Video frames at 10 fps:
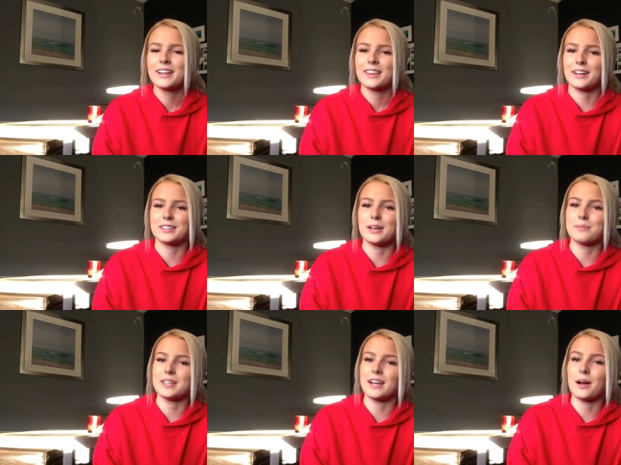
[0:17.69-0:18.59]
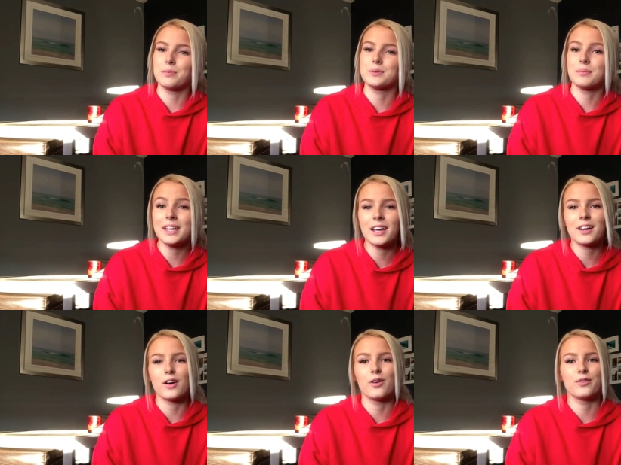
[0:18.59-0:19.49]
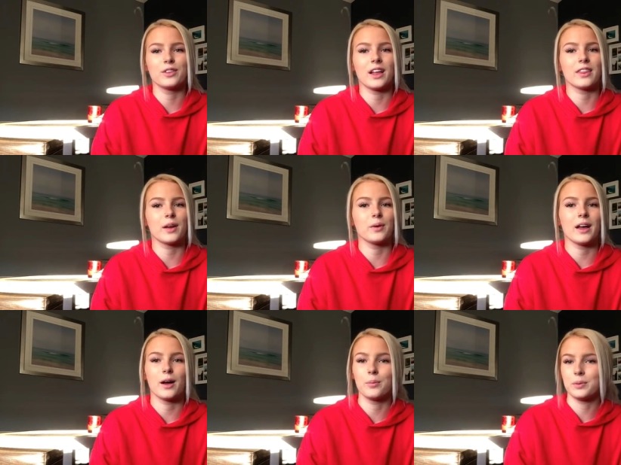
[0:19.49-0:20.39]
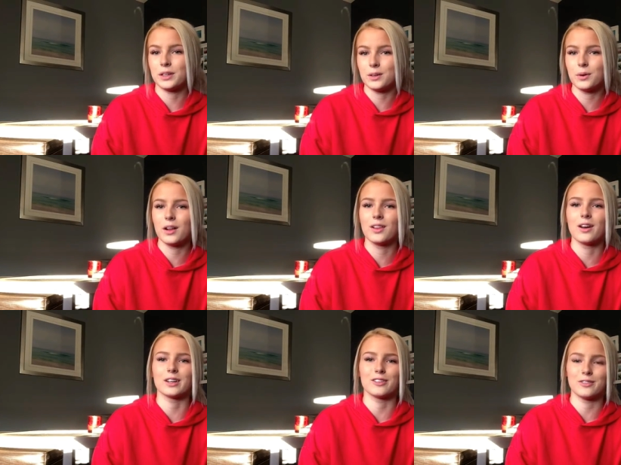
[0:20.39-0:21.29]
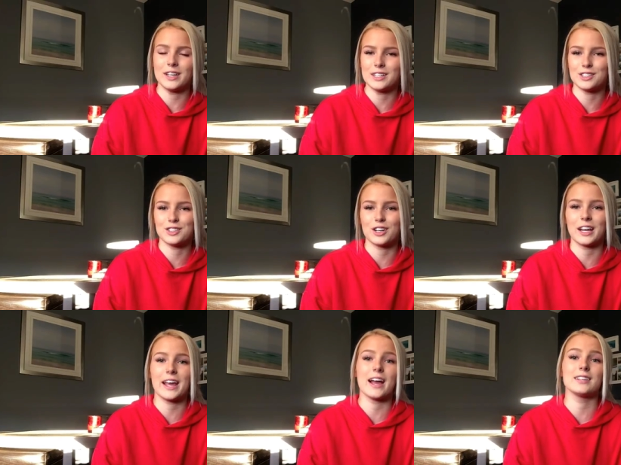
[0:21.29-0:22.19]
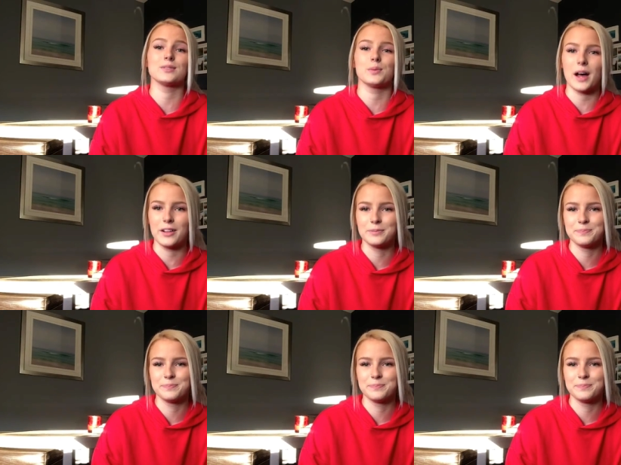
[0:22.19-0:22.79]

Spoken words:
They are tips that helped me and hopefully they will help you along your fitness journey as well.